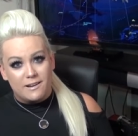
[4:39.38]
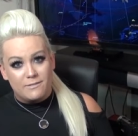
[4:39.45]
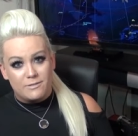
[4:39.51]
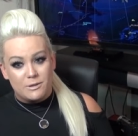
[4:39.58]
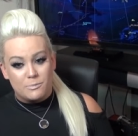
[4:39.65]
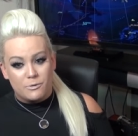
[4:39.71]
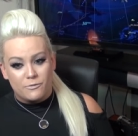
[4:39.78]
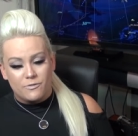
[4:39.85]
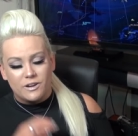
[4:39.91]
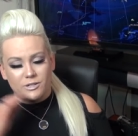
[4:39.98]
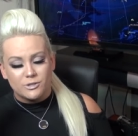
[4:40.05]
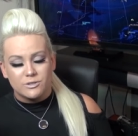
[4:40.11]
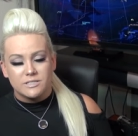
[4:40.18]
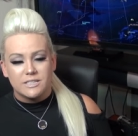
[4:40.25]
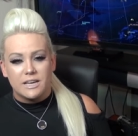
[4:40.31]
of the
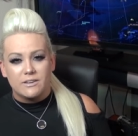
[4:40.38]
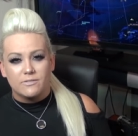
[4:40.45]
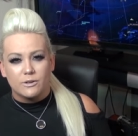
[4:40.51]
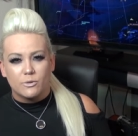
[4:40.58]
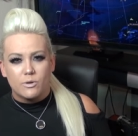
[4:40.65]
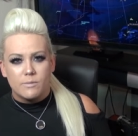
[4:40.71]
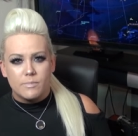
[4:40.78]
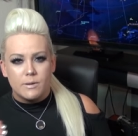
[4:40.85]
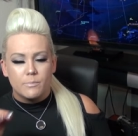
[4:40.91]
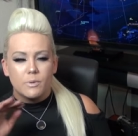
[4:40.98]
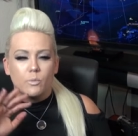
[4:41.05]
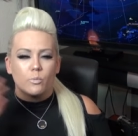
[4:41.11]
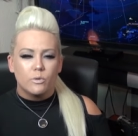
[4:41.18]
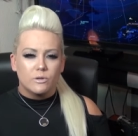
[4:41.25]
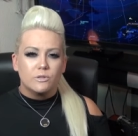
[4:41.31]
professional side of equipment
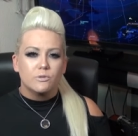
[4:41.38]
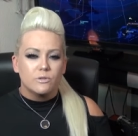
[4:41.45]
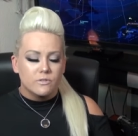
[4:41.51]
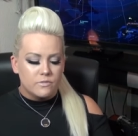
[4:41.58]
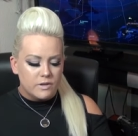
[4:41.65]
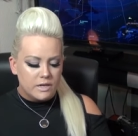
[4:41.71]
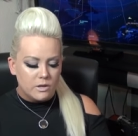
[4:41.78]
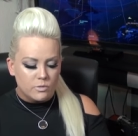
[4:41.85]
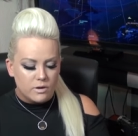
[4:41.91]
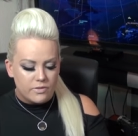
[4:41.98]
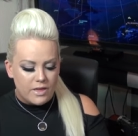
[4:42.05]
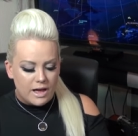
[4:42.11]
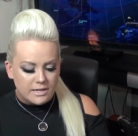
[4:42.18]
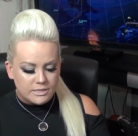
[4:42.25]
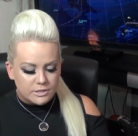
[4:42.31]
but we'll do a video on
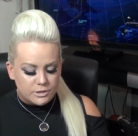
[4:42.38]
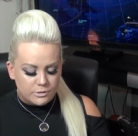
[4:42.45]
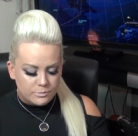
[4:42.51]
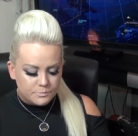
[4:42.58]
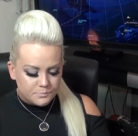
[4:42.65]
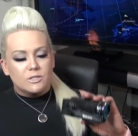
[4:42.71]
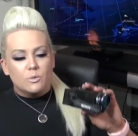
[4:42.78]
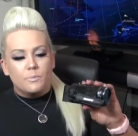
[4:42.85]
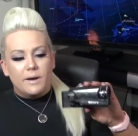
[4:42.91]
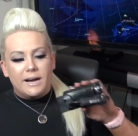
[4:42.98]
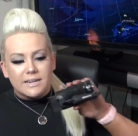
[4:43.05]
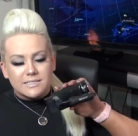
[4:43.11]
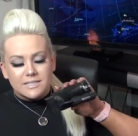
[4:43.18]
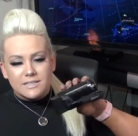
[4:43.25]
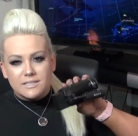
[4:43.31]
that too so
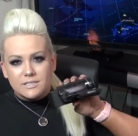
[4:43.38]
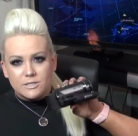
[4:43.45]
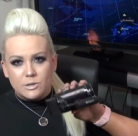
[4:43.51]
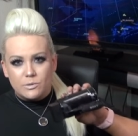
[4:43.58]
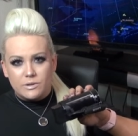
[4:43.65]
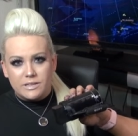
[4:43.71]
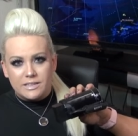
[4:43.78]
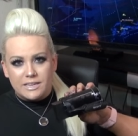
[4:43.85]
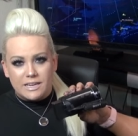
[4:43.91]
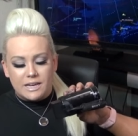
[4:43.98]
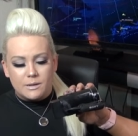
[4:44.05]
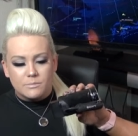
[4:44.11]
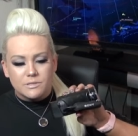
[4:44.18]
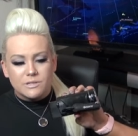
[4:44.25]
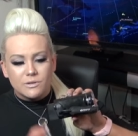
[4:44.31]
back to the Sony
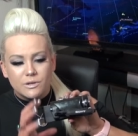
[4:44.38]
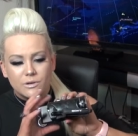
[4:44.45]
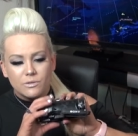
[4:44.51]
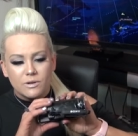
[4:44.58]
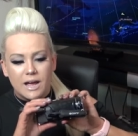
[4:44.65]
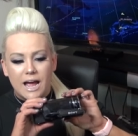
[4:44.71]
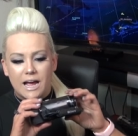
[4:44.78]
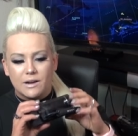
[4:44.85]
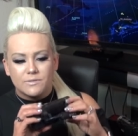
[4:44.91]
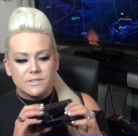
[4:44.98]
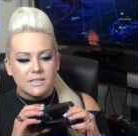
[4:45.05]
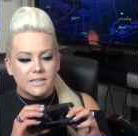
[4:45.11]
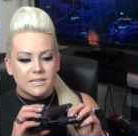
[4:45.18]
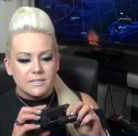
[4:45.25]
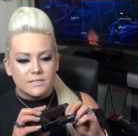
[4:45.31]
cam so you don't have to
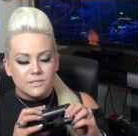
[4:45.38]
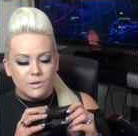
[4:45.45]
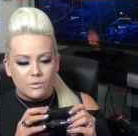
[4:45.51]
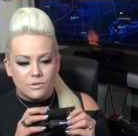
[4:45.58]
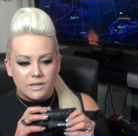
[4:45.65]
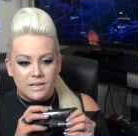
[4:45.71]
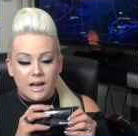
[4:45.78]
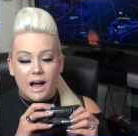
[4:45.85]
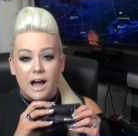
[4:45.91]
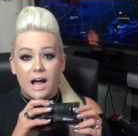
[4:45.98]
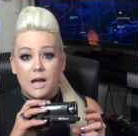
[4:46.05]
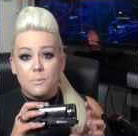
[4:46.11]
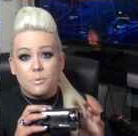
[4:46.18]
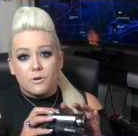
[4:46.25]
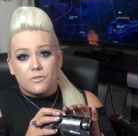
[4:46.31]
get Sony
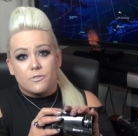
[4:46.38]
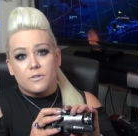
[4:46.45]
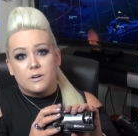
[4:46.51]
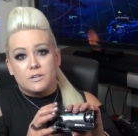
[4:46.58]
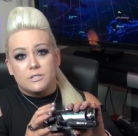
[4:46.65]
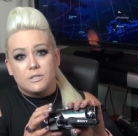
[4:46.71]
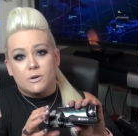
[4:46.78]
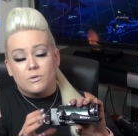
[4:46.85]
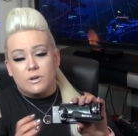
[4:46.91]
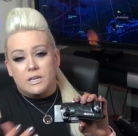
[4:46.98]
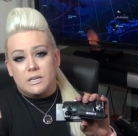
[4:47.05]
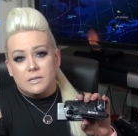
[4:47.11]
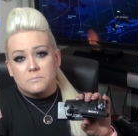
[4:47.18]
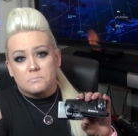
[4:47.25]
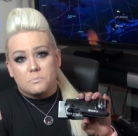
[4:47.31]
I prefer
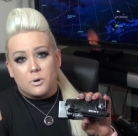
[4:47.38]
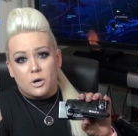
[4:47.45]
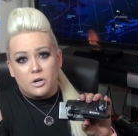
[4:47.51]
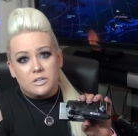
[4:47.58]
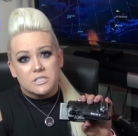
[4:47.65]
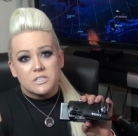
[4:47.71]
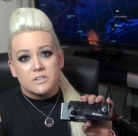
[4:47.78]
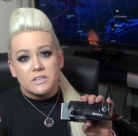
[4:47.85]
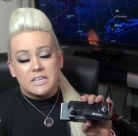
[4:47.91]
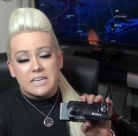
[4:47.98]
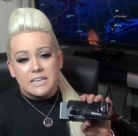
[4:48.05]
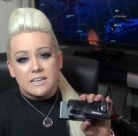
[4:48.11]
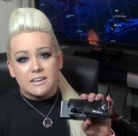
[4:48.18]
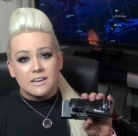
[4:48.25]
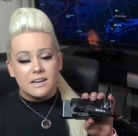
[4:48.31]
Sony
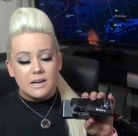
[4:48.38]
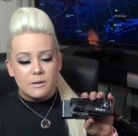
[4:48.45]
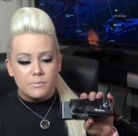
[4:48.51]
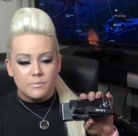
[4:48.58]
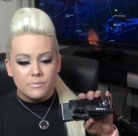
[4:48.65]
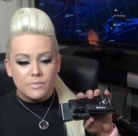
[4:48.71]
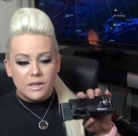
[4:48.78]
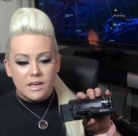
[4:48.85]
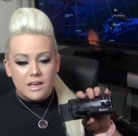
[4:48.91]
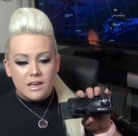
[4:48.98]
personally um,